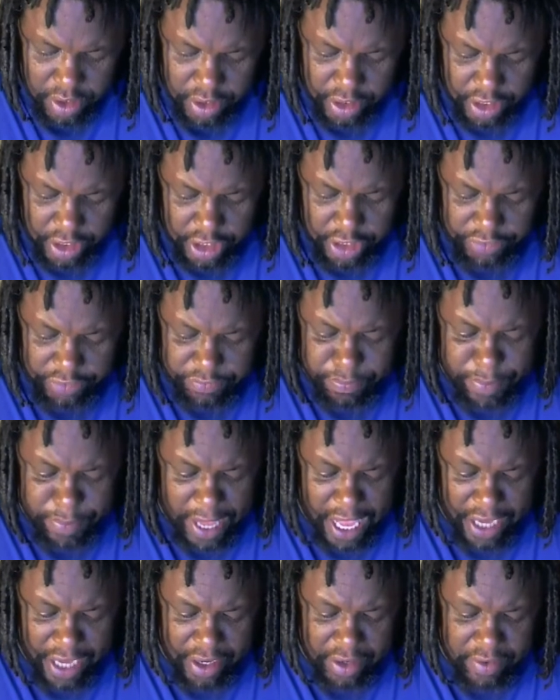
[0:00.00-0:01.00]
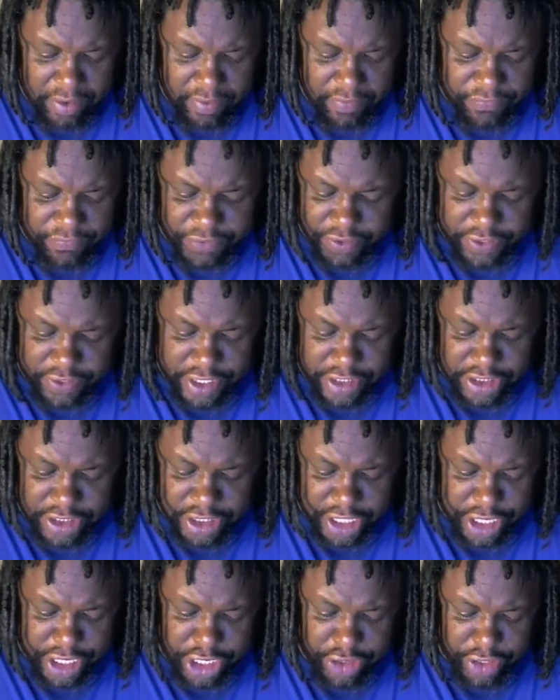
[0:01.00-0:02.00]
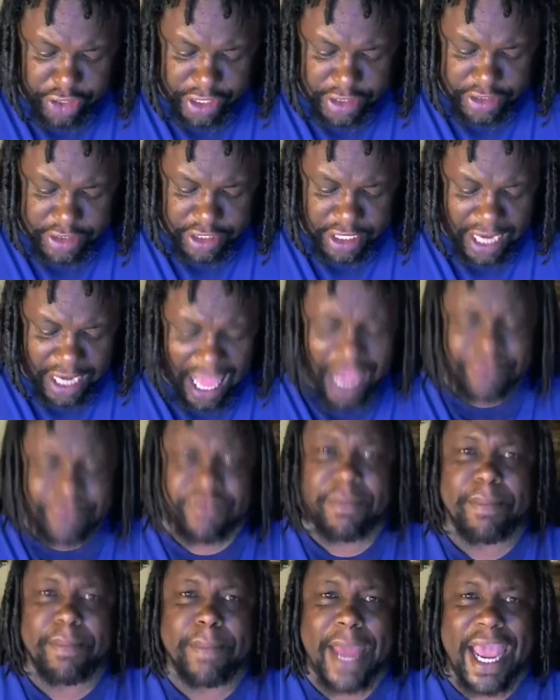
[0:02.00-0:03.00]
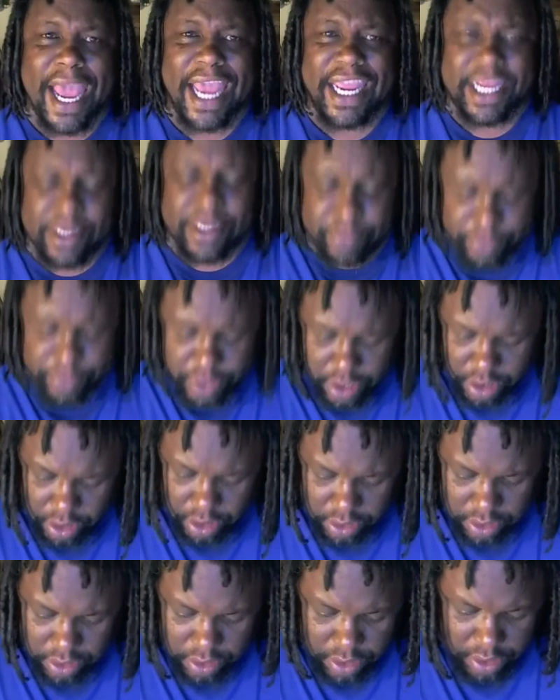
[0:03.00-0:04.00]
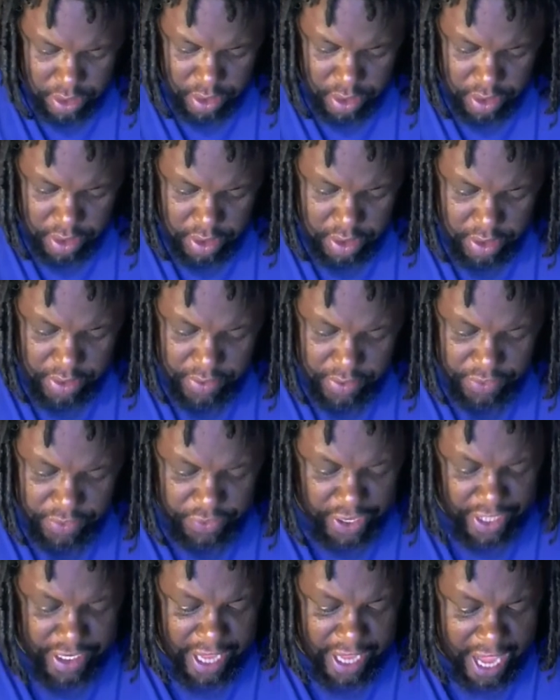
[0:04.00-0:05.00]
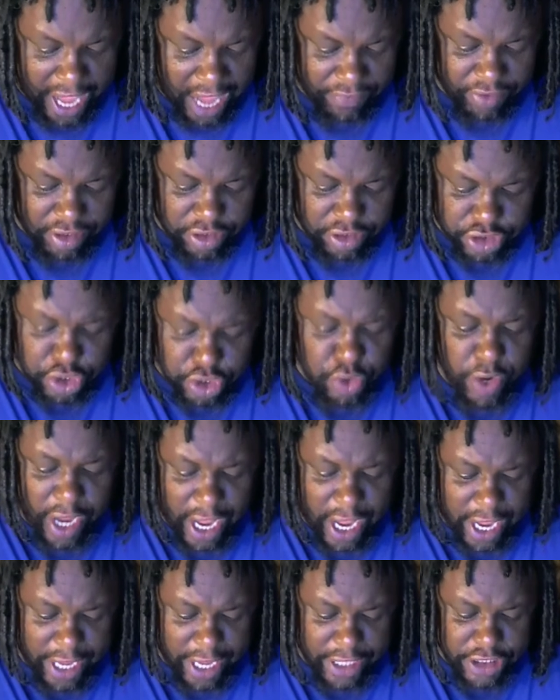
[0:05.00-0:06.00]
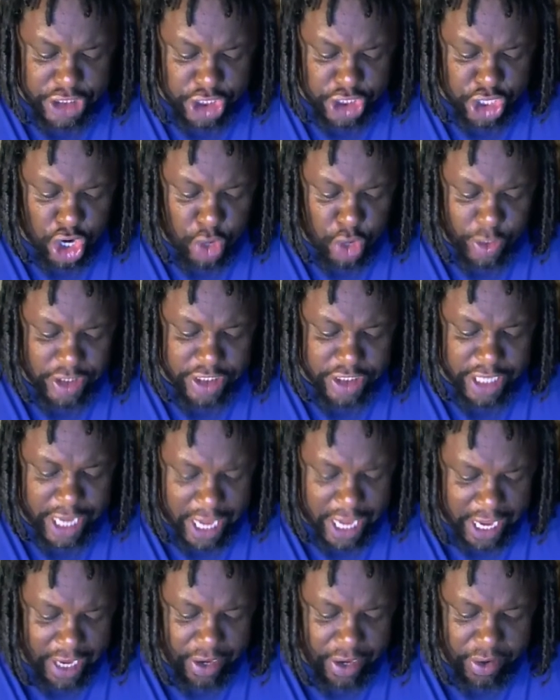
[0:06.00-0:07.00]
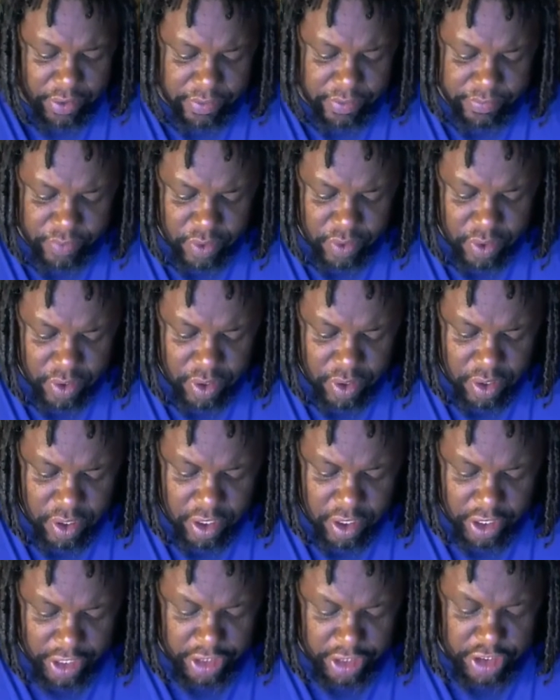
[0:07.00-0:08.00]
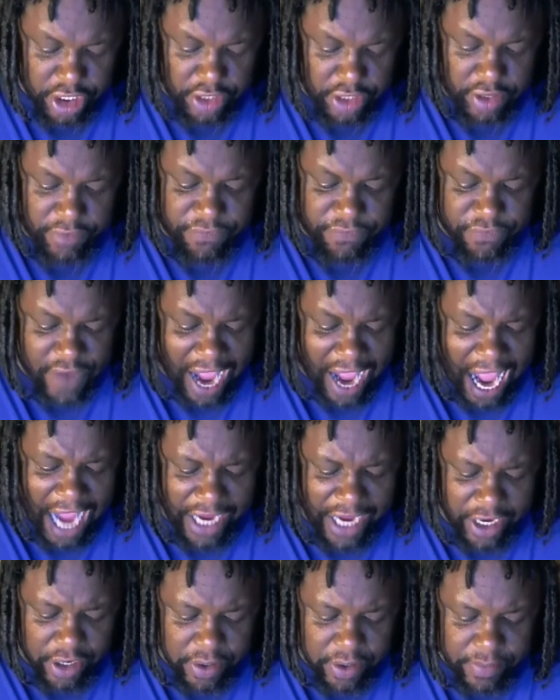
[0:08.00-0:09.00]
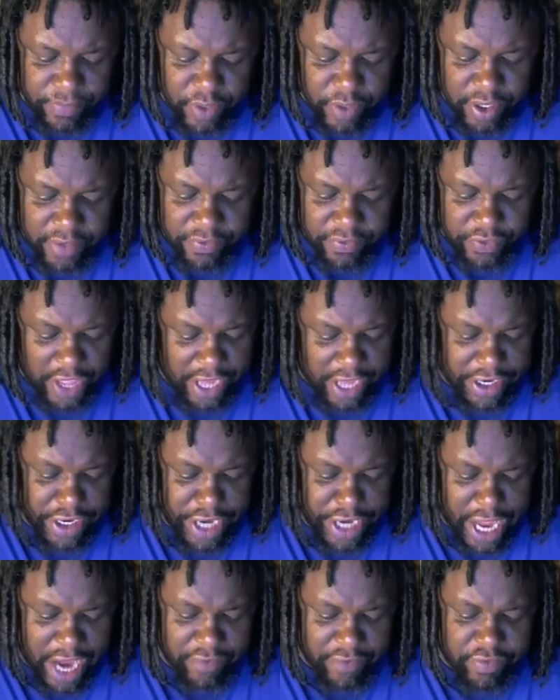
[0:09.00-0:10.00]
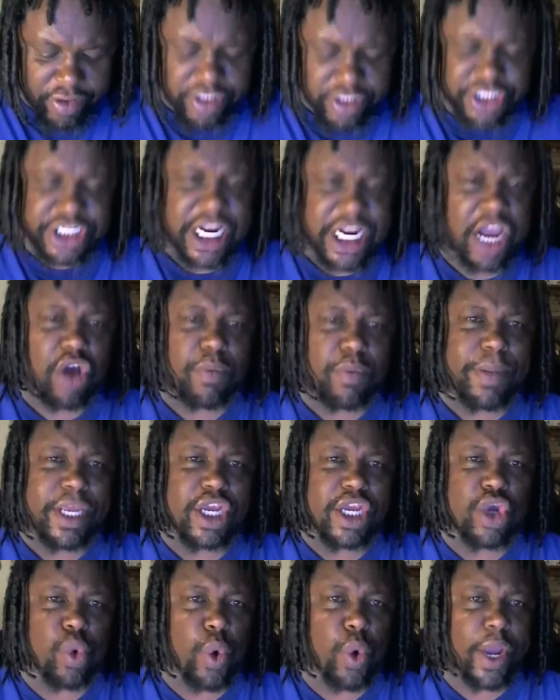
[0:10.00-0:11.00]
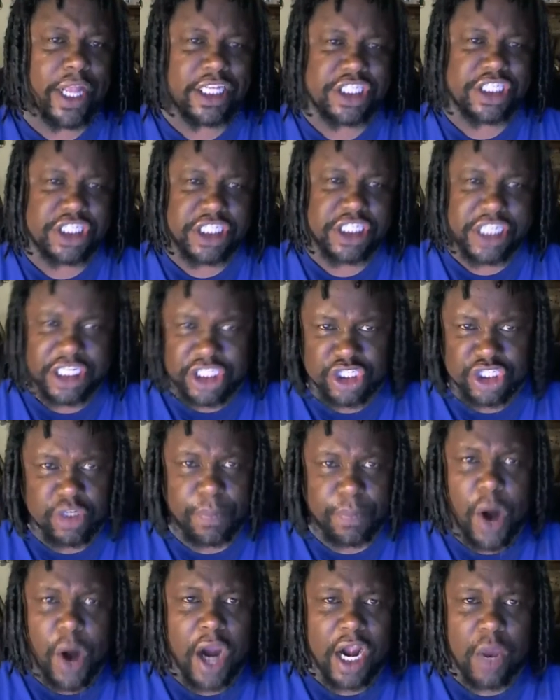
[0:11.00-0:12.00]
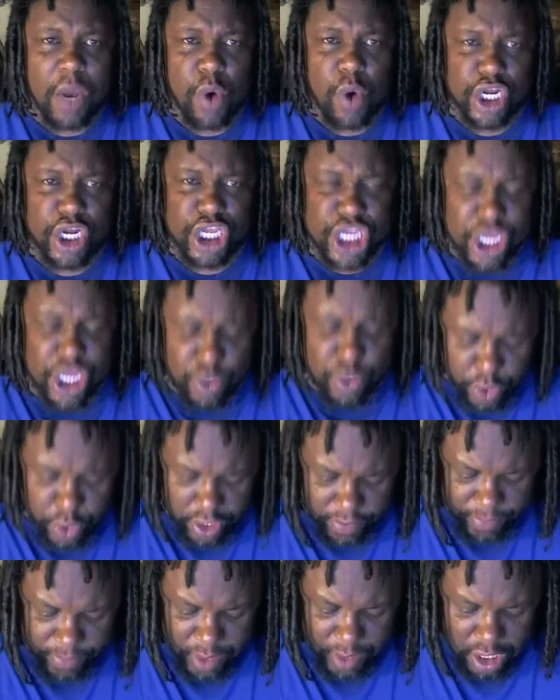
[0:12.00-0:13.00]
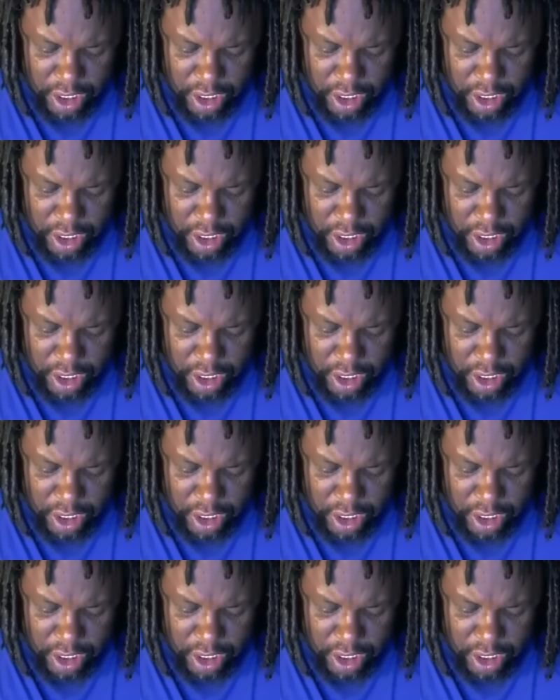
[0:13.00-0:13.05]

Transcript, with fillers: It is better for thee to enter into life maimed than having two hands to go into hell, into the fire that never shall be quenched. This is the part I want to get with.